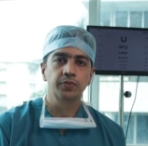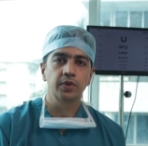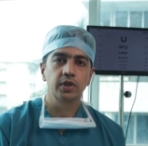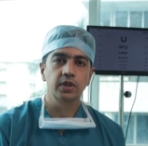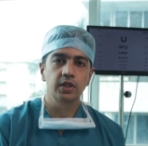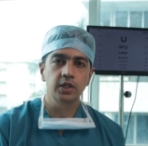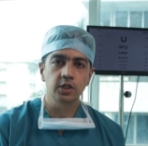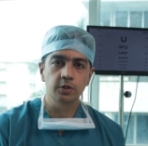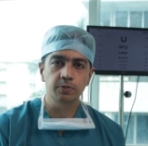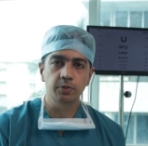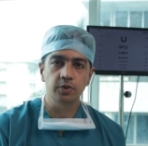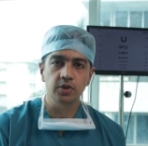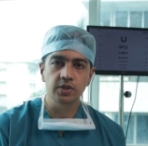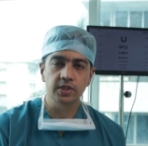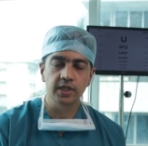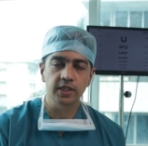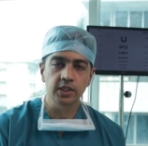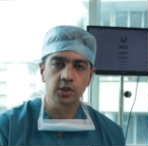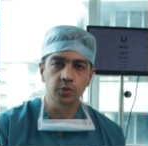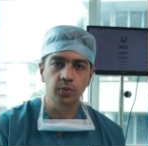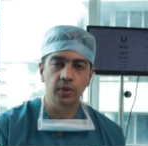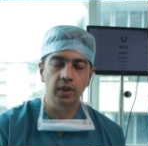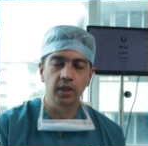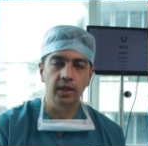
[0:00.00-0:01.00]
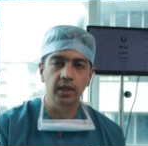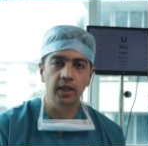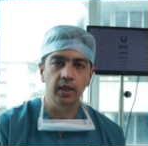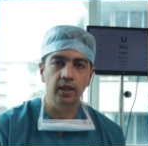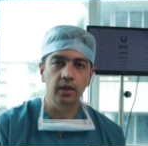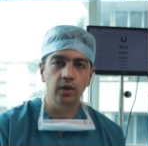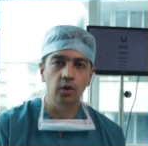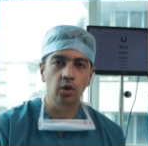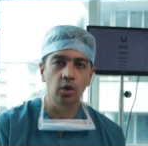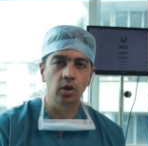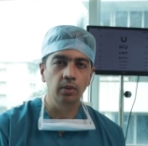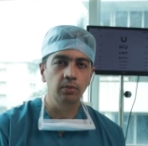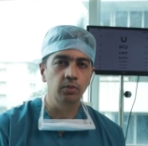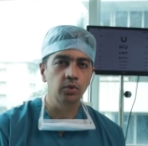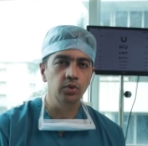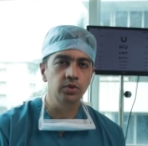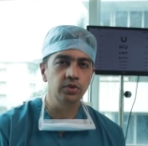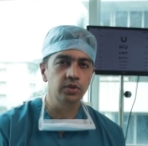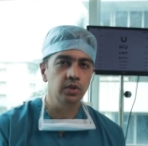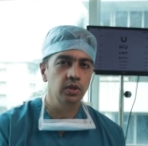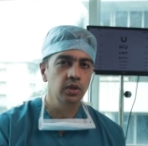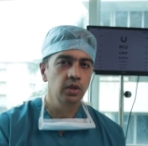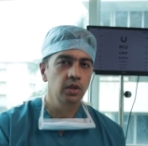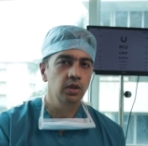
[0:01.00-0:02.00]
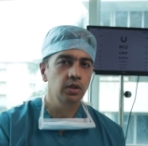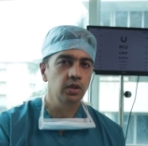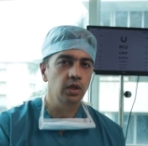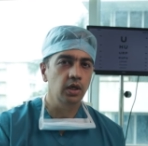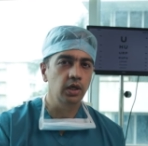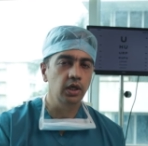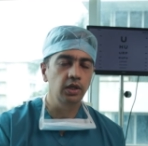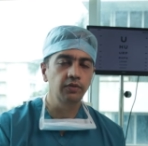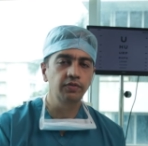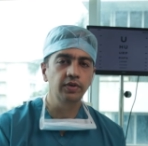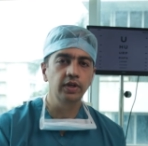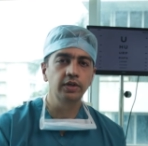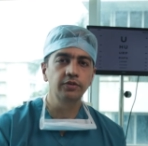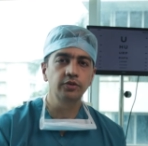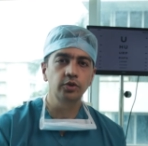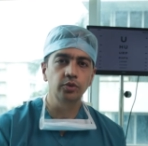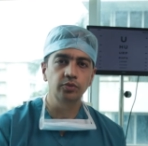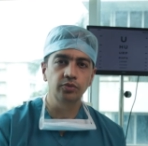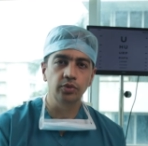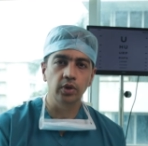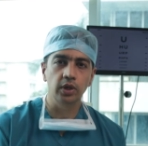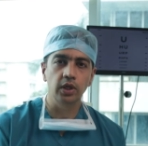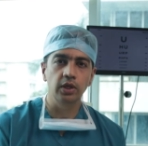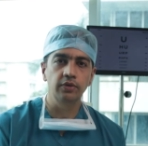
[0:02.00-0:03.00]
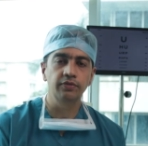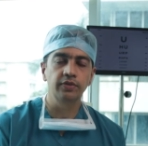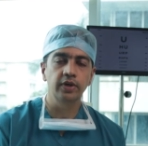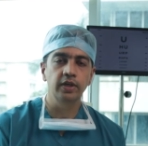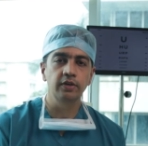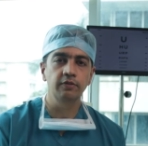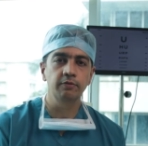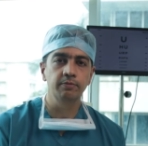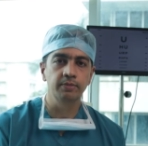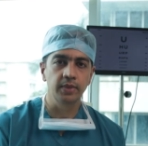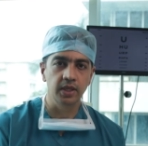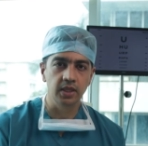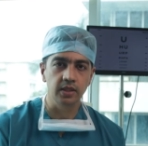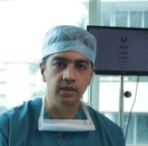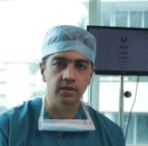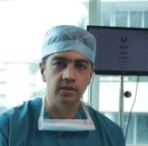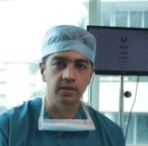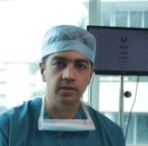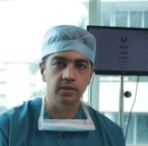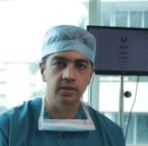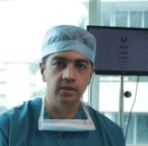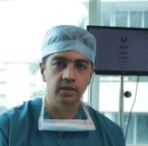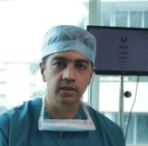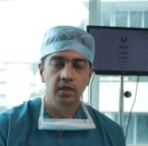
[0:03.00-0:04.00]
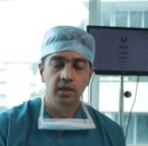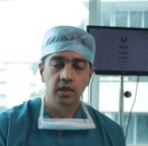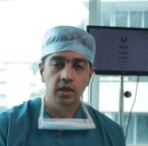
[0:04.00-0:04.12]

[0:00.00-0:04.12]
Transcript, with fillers: This process will take almost 35 to 45 minutes.